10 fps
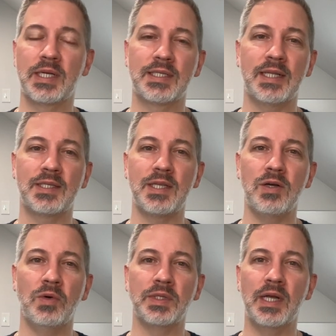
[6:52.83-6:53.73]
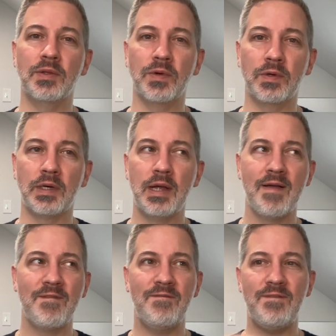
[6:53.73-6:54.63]
because that's the only other
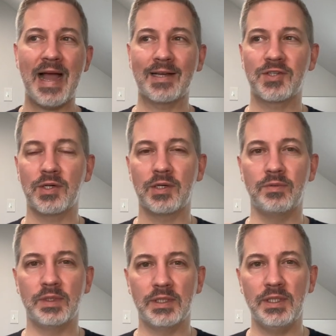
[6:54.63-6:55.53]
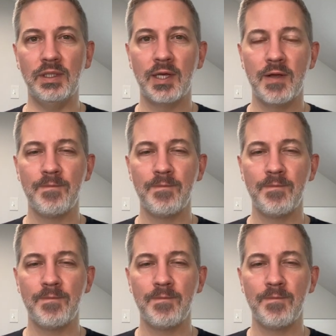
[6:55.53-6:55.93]
factor, really,